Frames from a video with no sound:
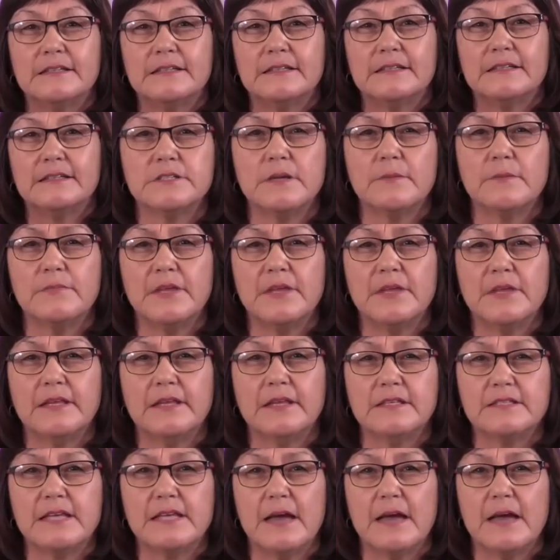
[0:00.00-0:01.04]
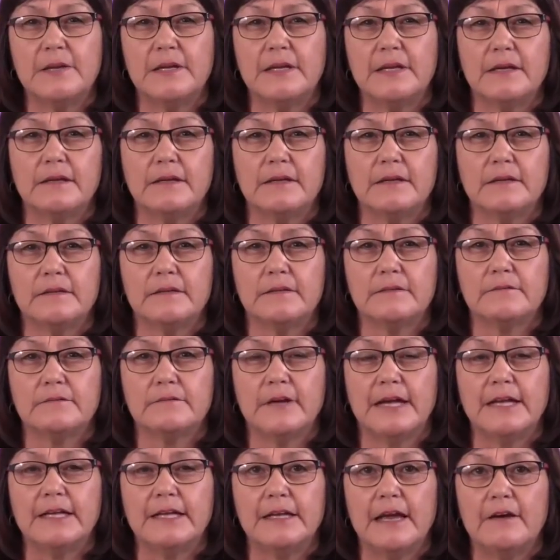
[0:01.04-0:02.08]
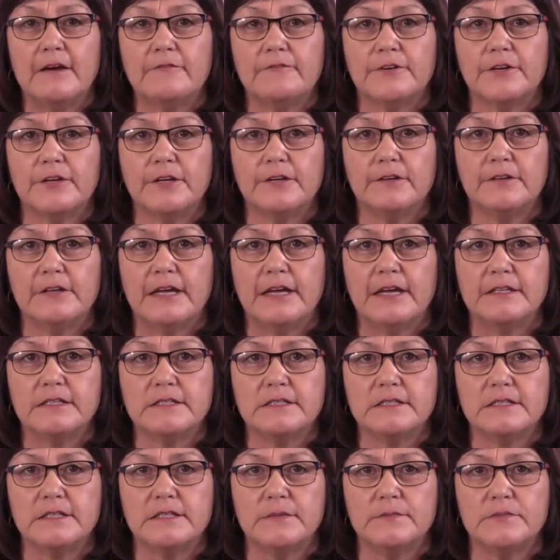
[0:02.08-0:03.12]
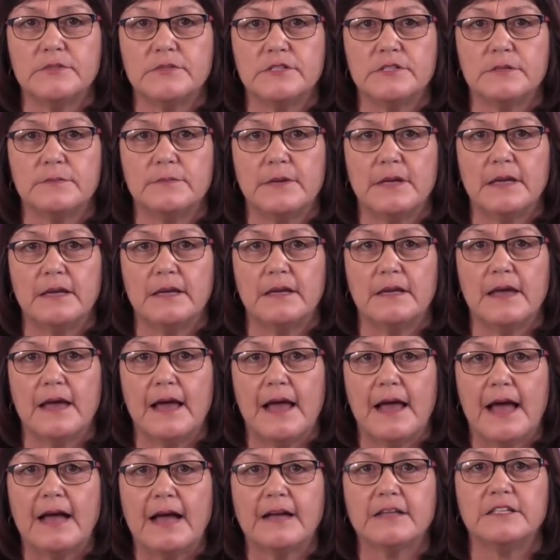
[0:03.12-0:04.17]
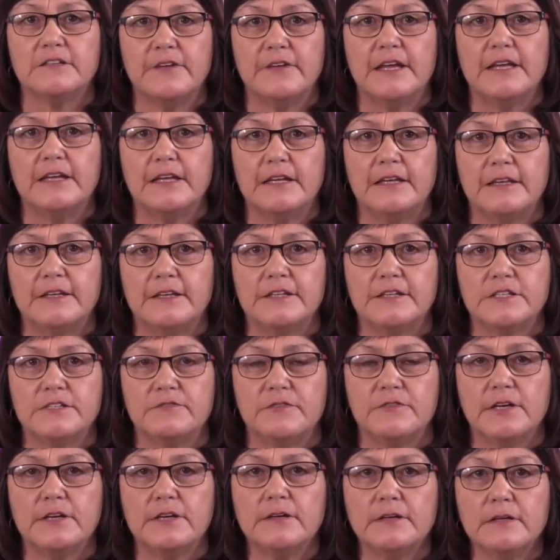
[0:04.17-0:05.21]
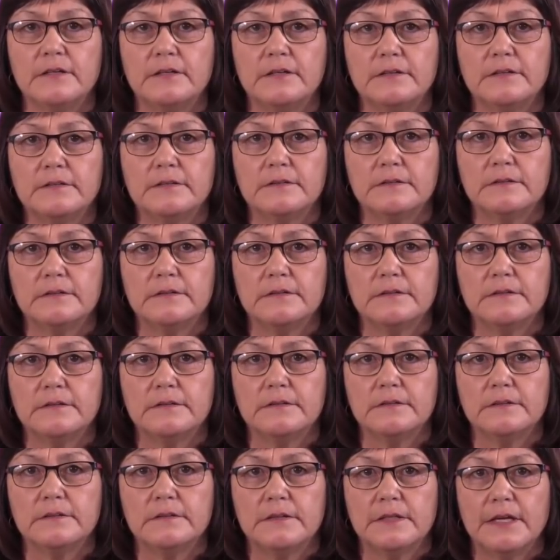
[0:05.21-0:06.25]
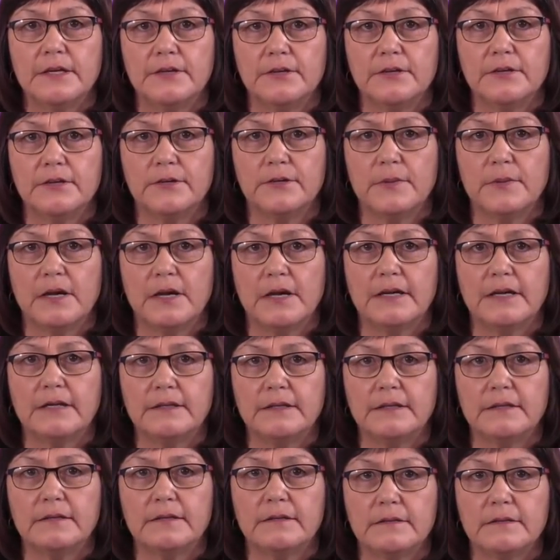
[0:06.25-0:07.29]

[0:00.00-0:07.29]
there something that's happening right now for you that seems to be activating this fear in your mind?